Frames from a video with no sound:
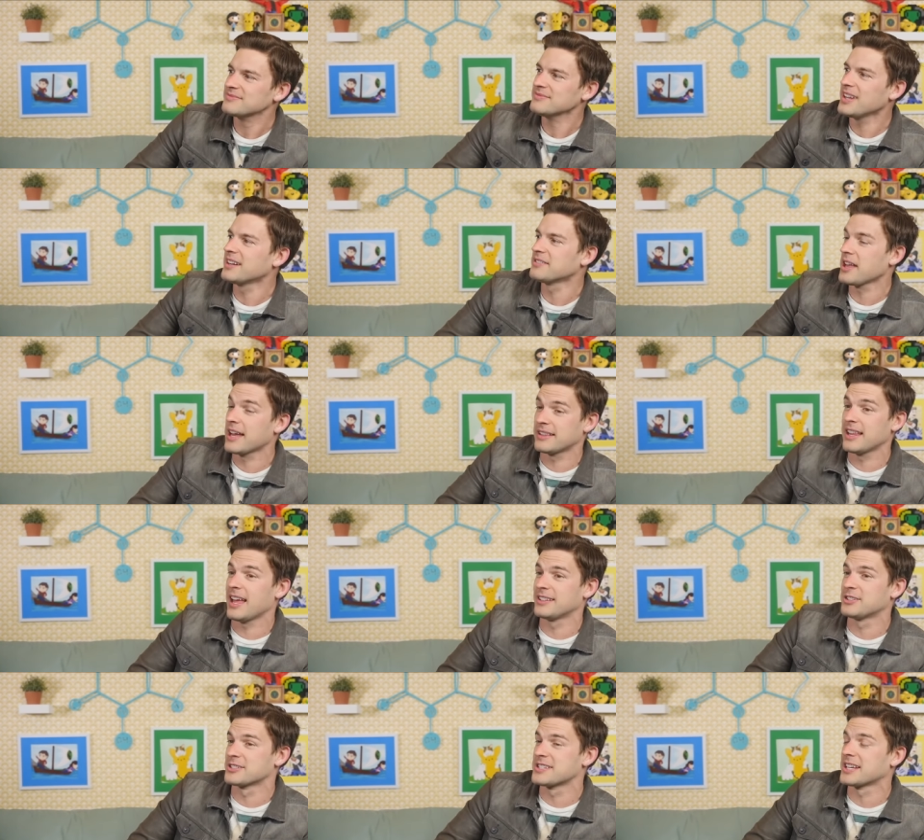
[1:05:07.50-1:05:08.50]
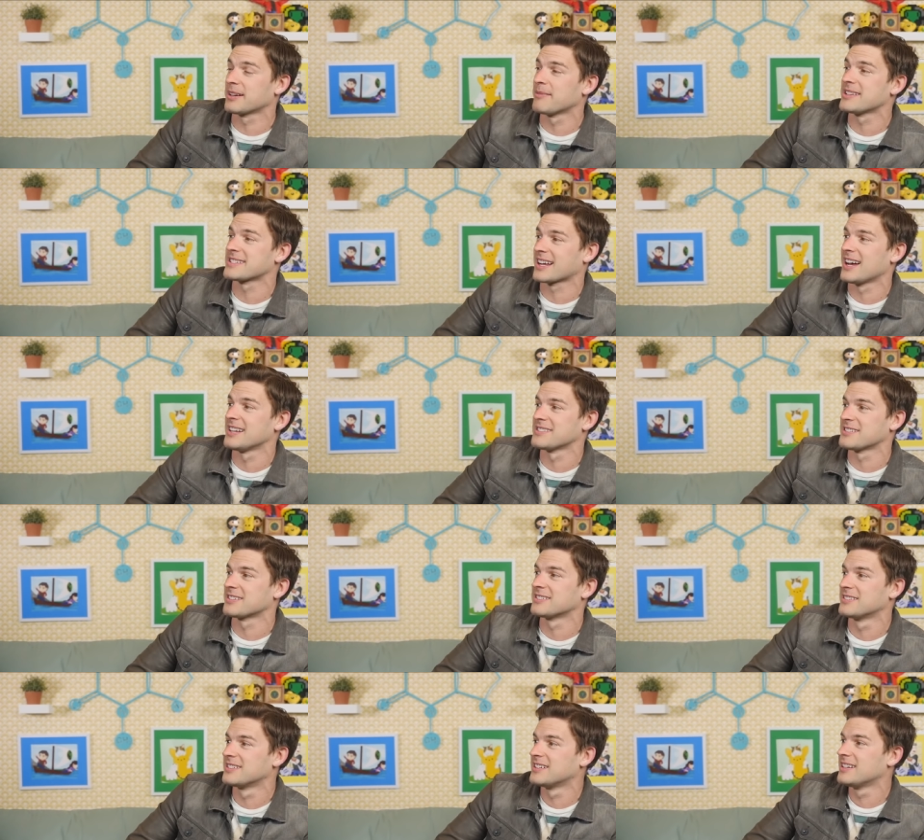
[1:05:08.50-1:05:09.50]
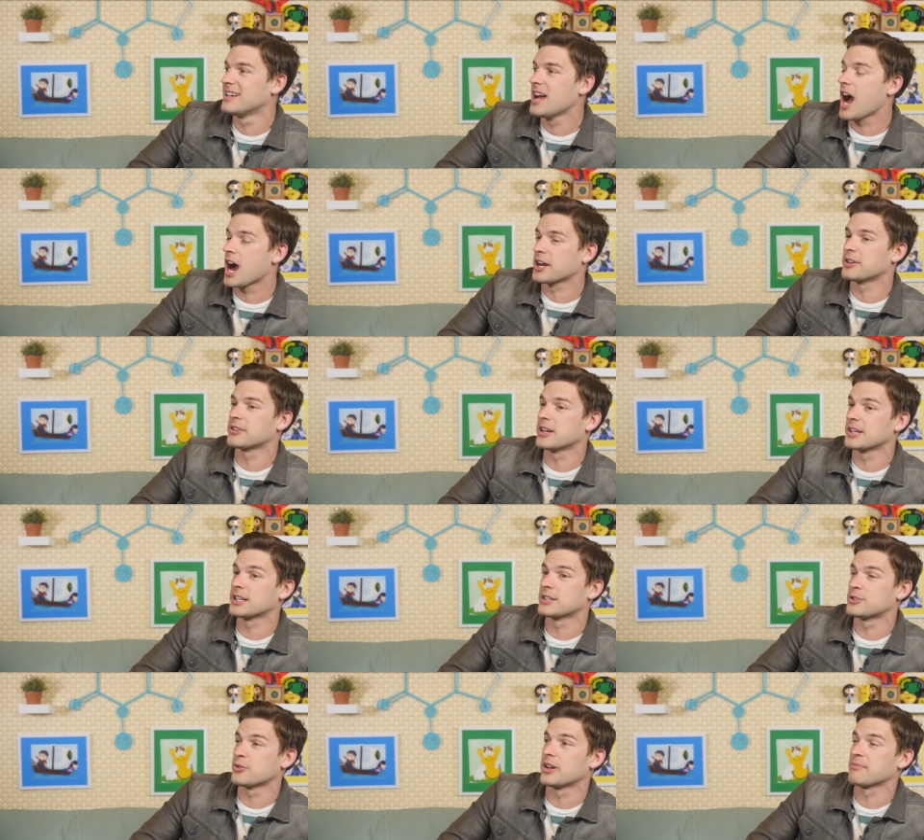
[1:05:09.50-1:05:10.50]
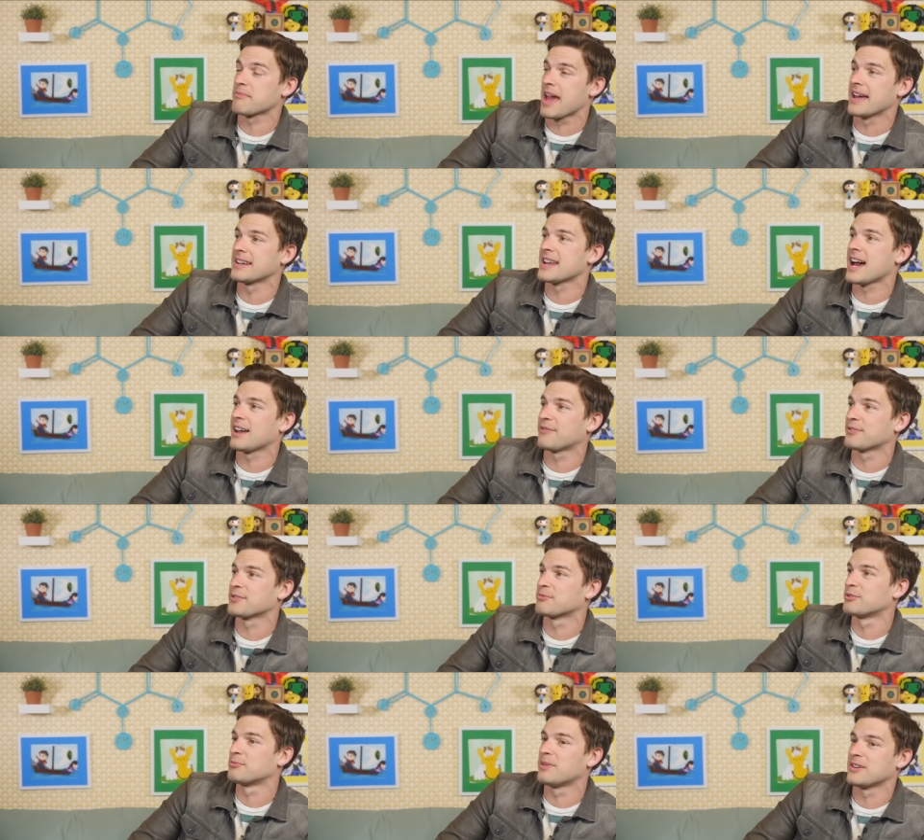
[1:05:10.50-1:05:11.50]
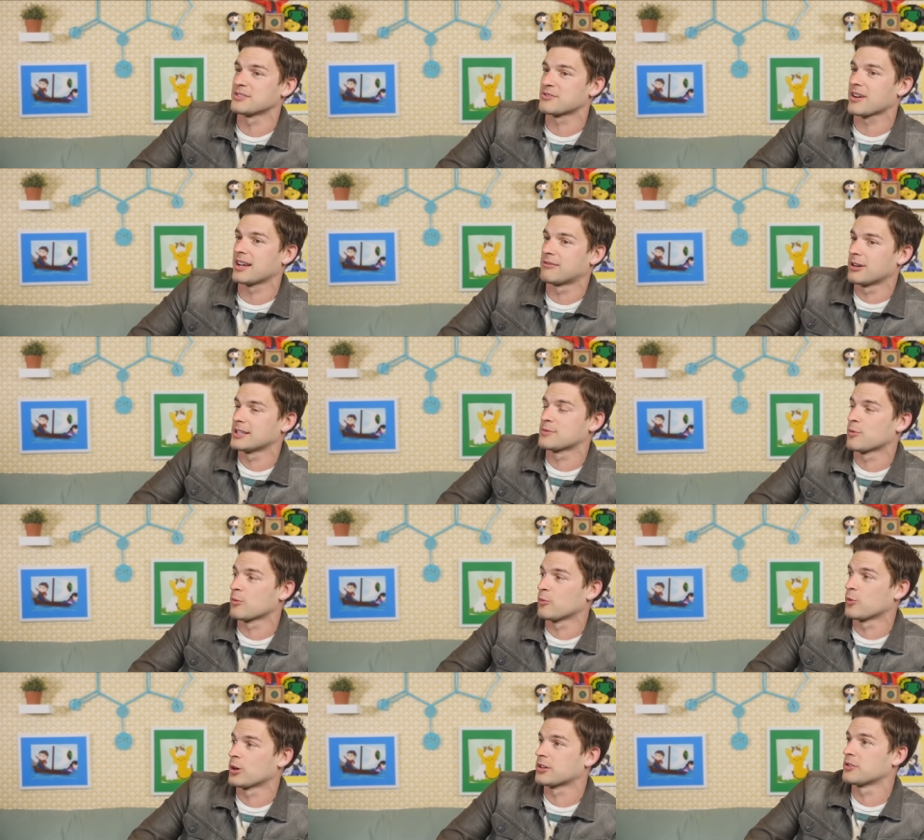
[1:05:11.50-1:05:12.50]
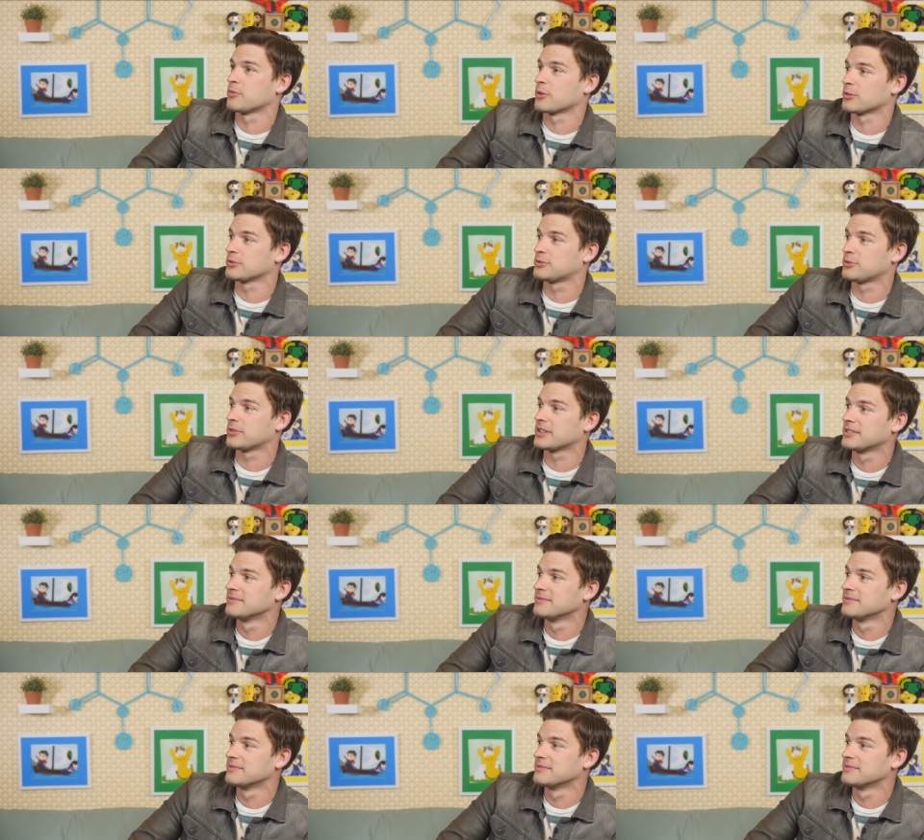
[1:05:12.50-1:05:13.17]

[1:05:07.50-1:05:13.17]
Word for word: you that, that, you're seeing him as a concert. Mm-hmm. Are you going to join Matt and I for the RuPaul's Drag Race Werq the World tour?